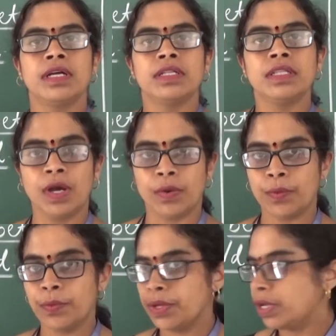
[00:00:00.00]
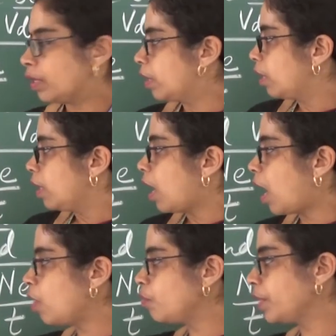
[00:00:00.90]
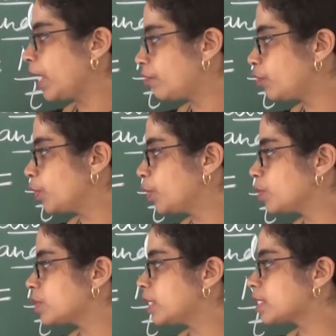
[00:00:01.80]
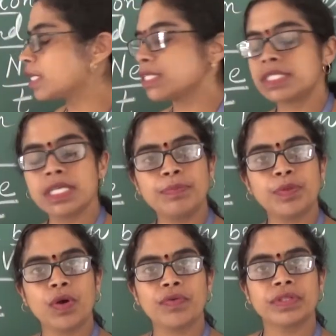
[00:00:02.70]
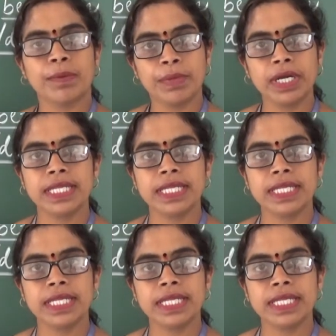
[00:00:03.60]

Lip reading: Now, how we have to use this concept of number